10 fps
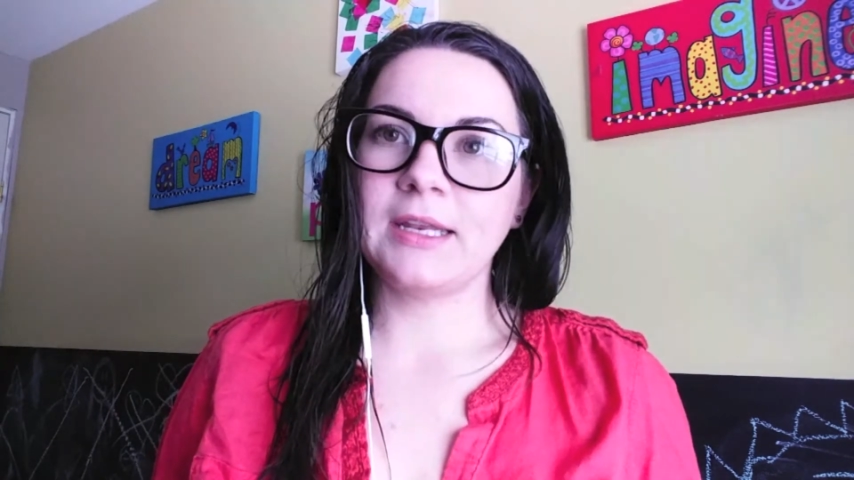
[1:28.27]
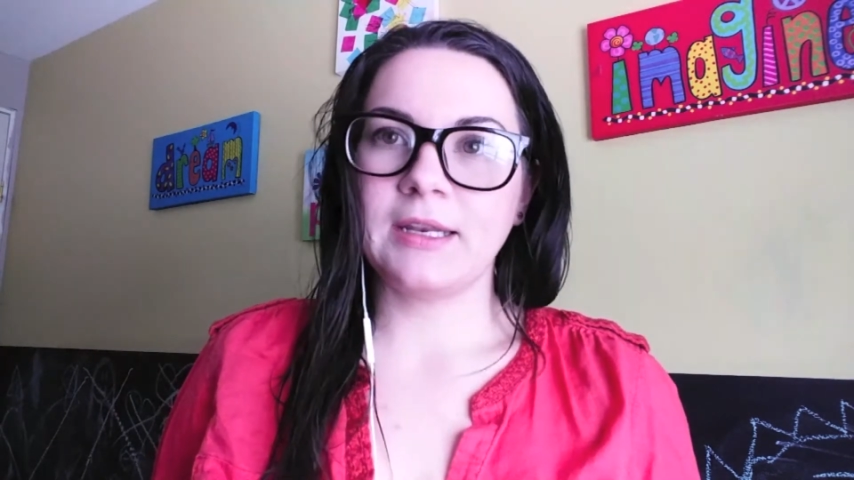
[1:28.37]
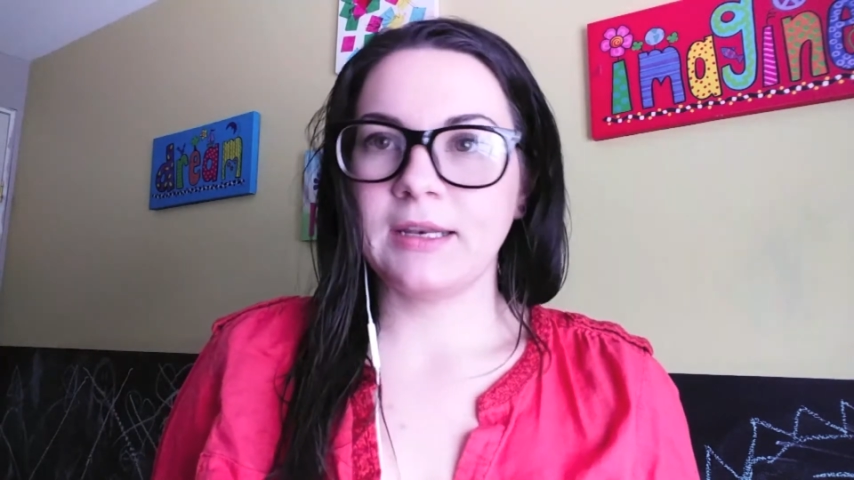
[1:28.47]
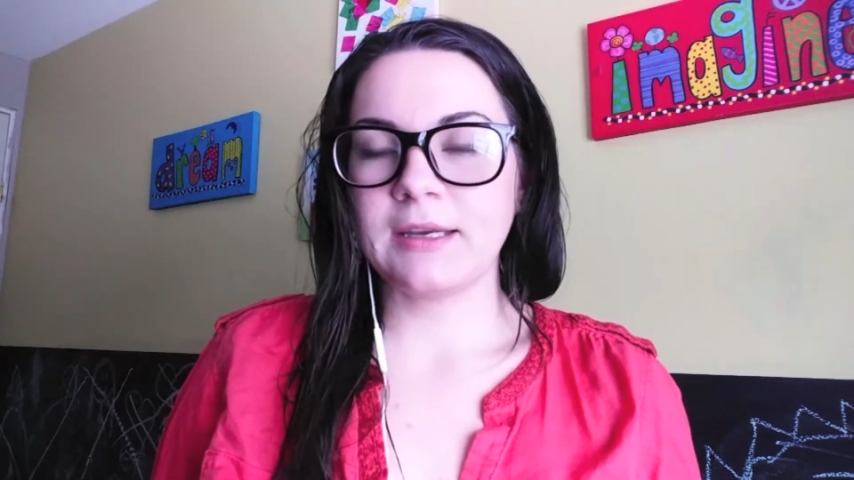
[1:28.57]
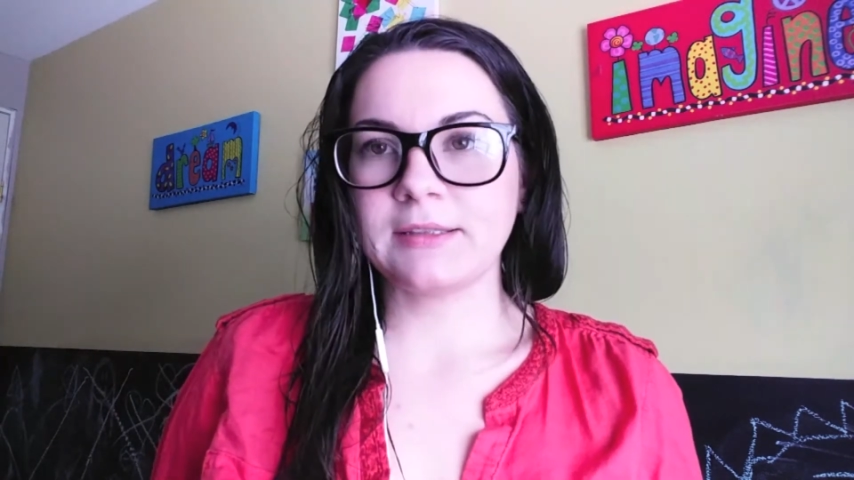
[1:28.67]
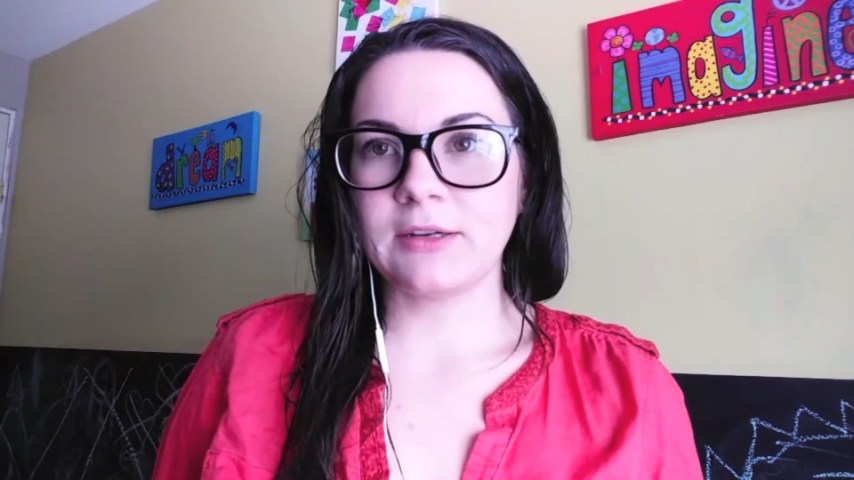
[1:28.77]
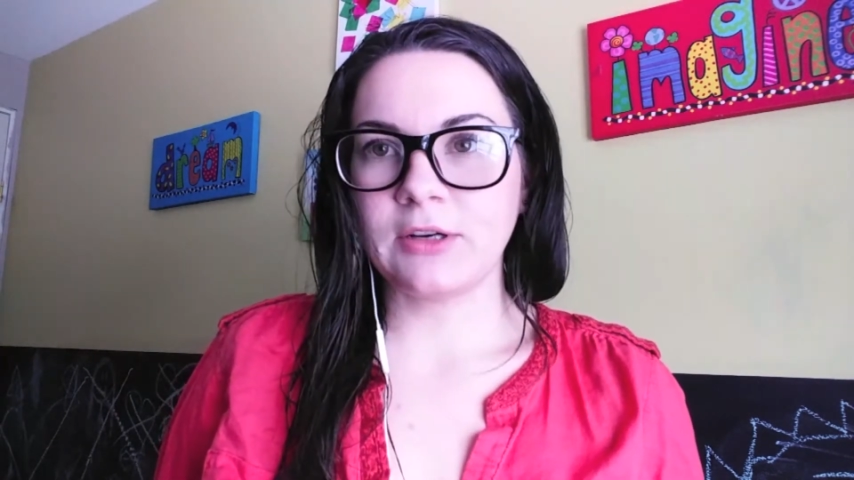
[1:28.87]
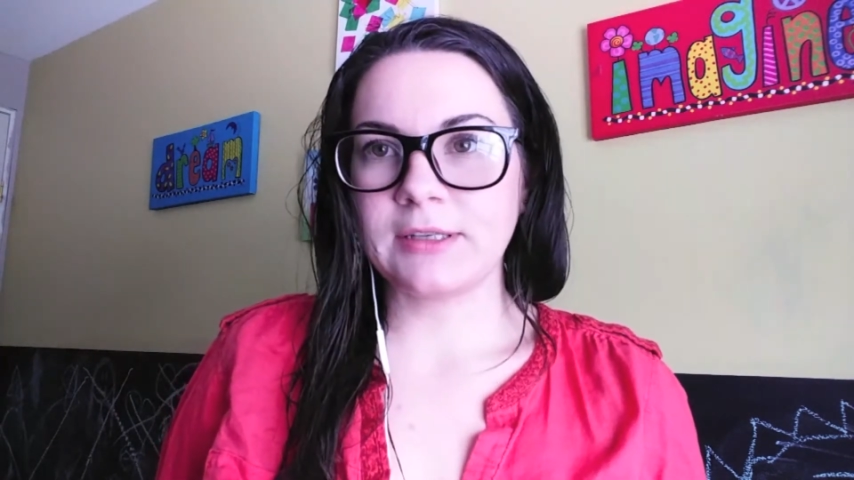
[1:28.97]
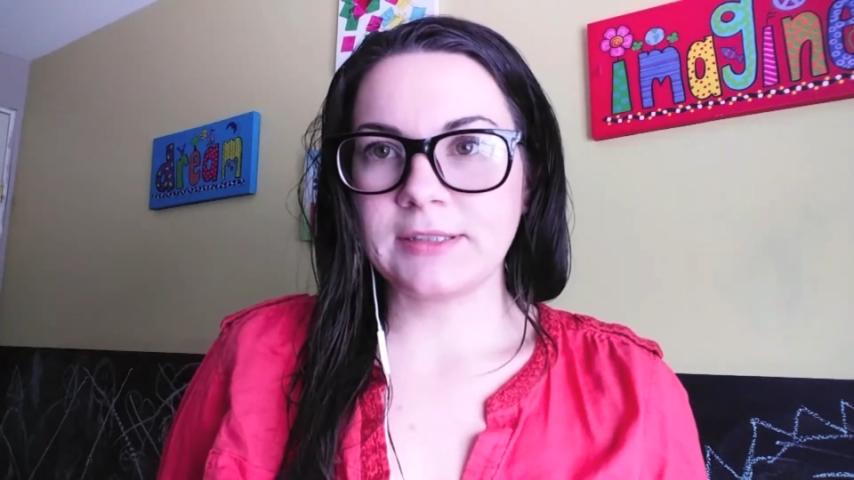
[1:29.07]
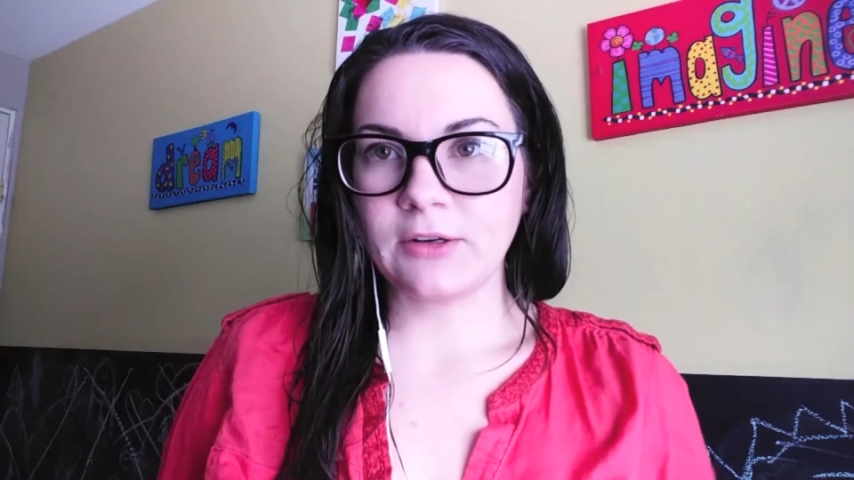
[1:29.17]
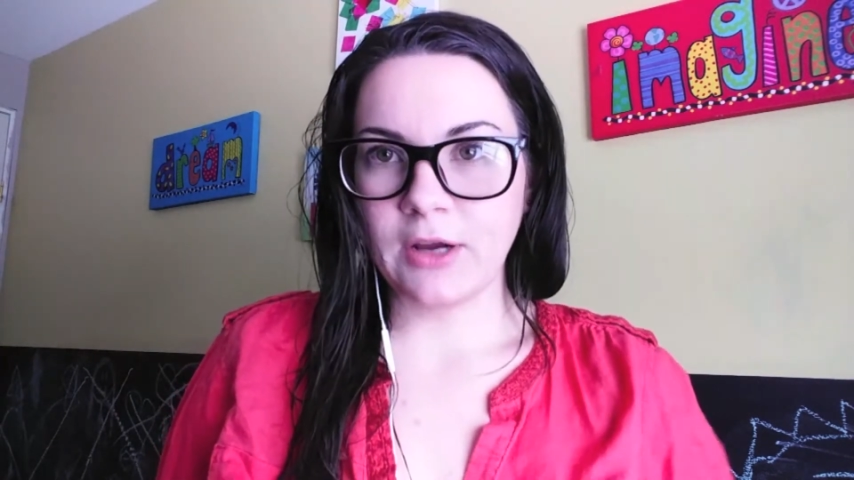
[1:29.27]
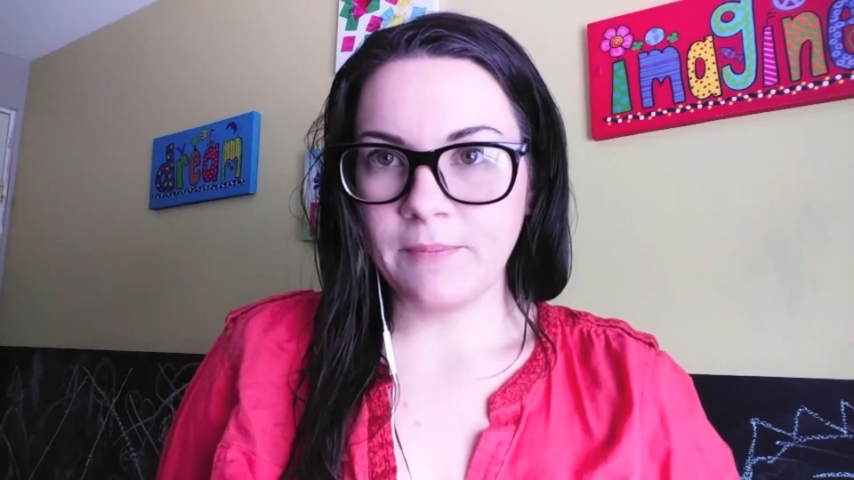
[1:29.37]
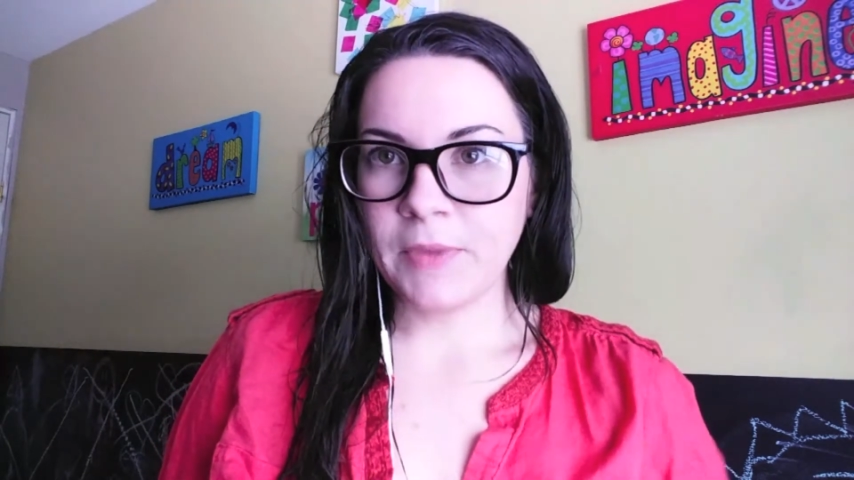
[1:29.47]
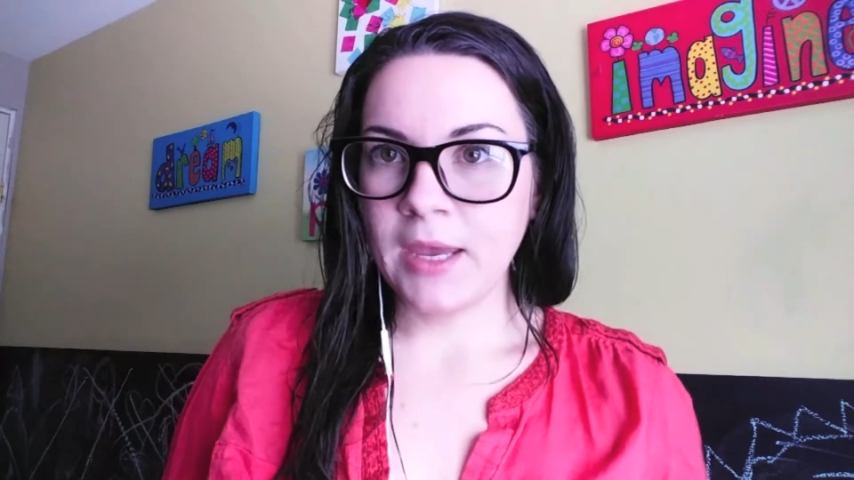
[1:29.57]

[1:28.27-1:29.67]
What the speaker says: and et cetera, et cetera.